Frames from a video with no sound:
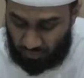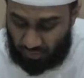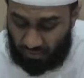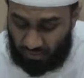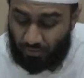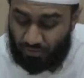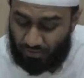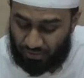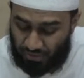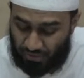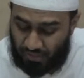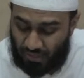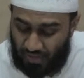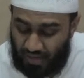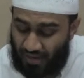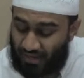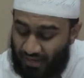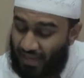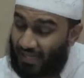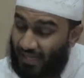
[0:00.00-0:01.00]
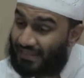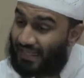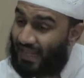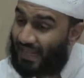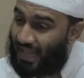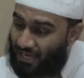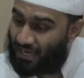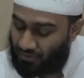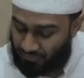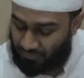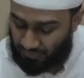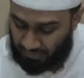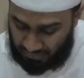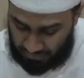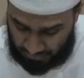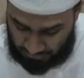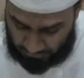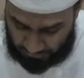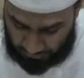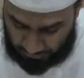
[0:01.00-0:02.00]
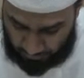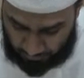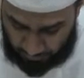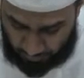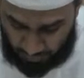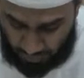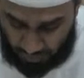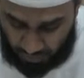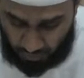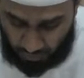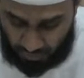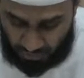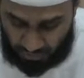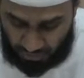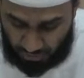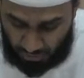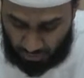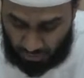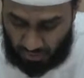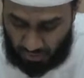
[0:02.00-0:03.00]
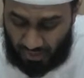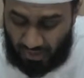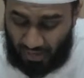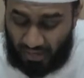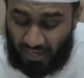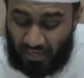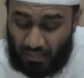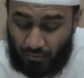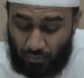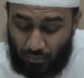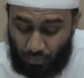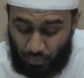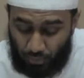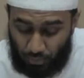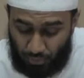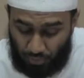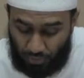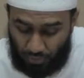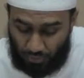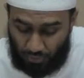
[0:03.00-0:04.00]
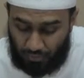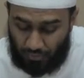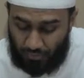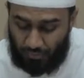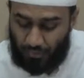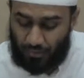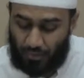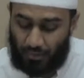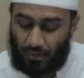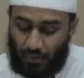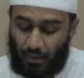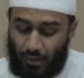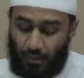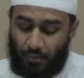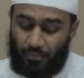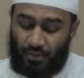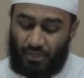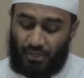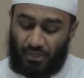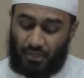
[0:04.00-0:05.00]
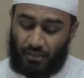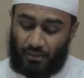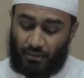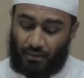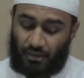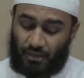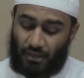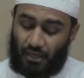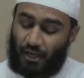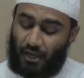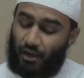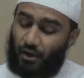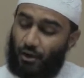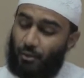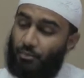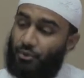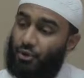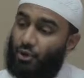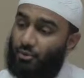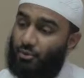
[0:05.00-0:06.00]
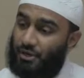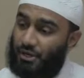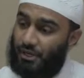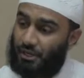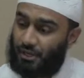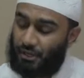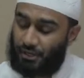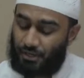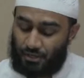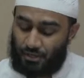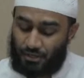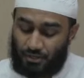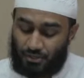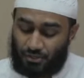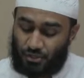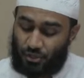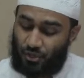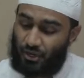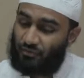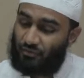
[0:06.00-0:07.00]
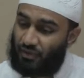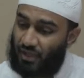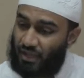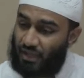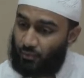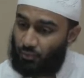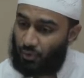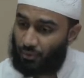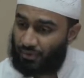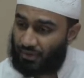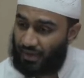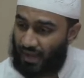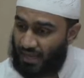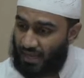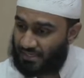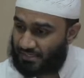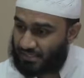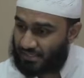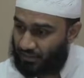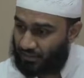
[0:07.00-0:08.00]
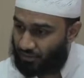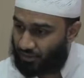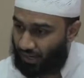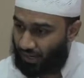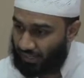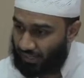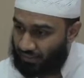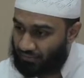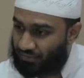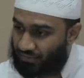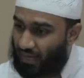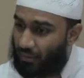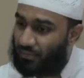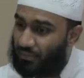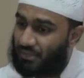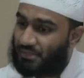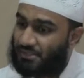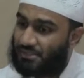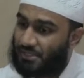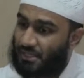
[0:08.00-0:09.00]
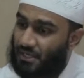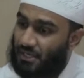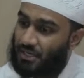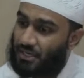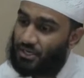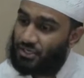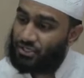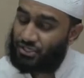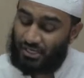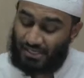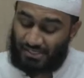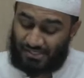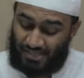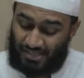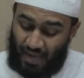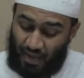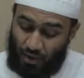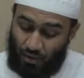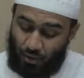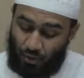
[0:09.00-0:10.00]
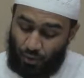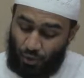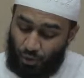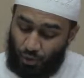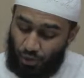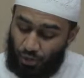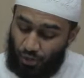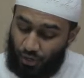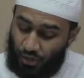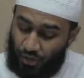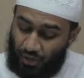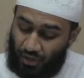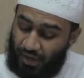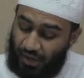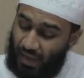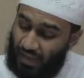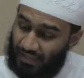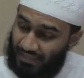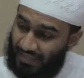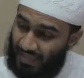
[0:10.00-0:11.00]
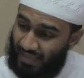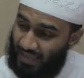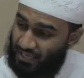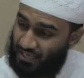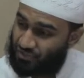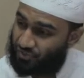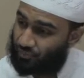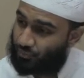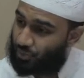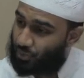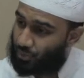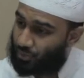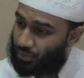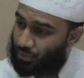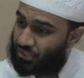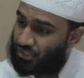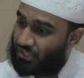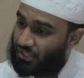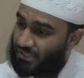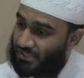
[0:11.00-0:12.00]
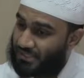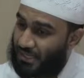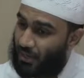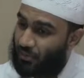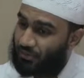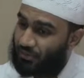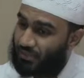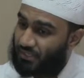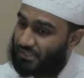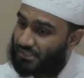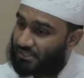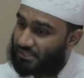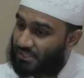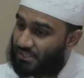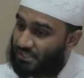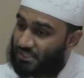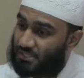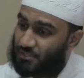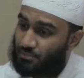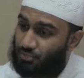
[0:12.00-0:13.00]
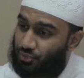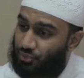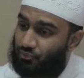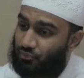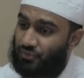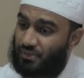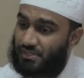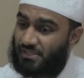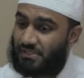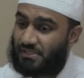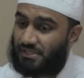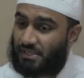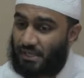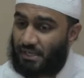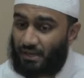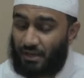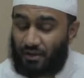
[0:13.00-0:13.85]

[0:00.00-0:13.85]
to make ghusl at the end of it. Number 2, al-bulugh, meaning puberty. So if a woman has her hayd, that means she is now at the age of puberty. She is now, this is proof, this is